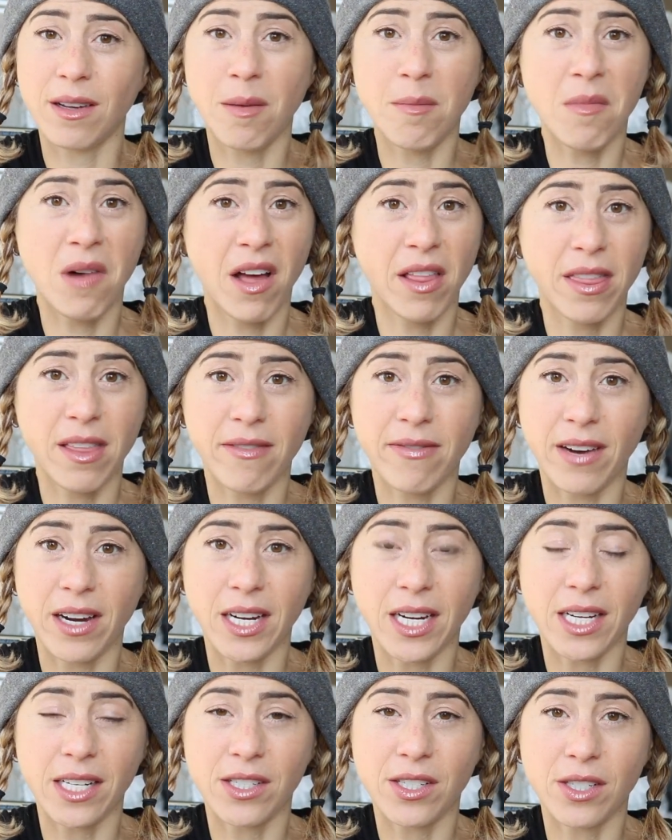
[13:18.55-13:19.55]
a month if I
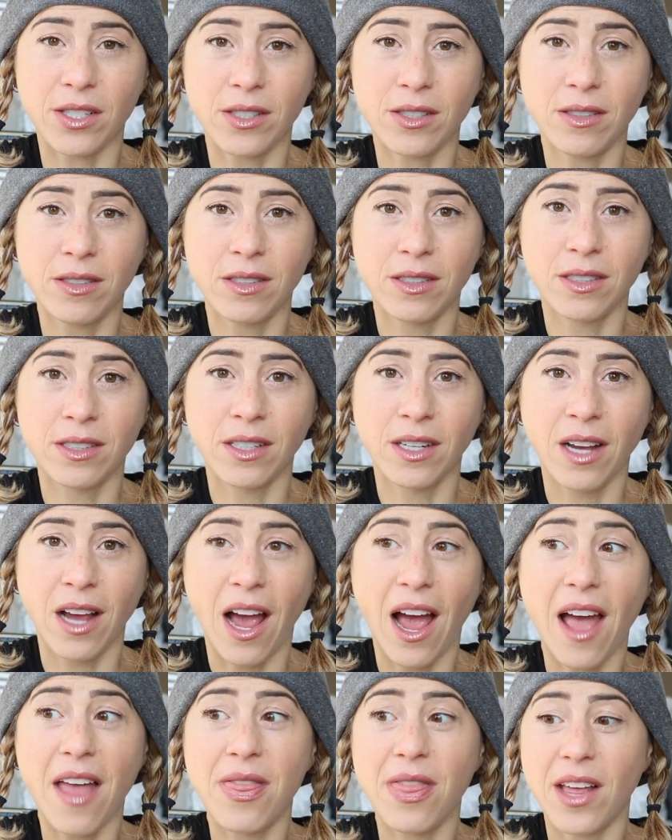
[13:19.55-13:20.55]
need to,
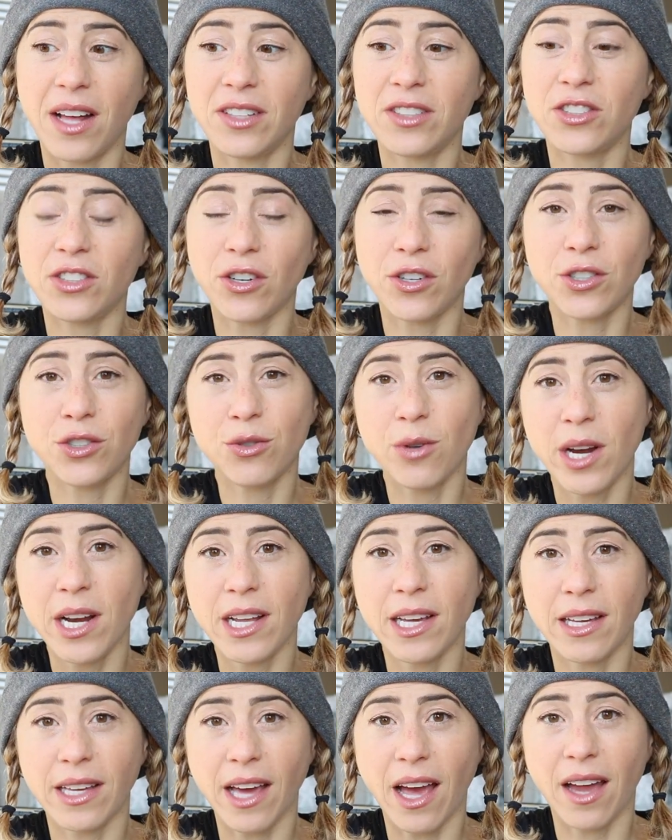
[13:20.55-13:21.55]
and then start
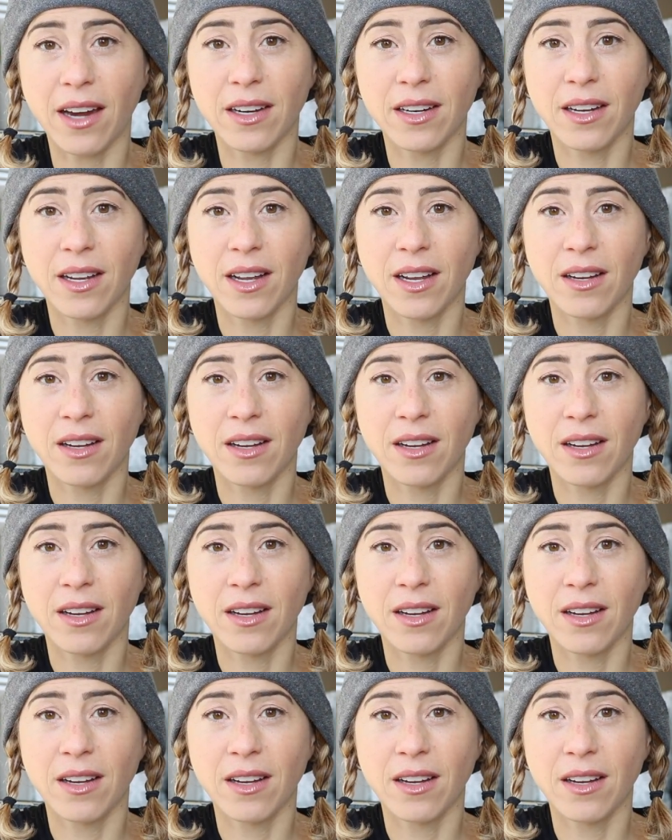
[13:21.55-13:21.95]
training again.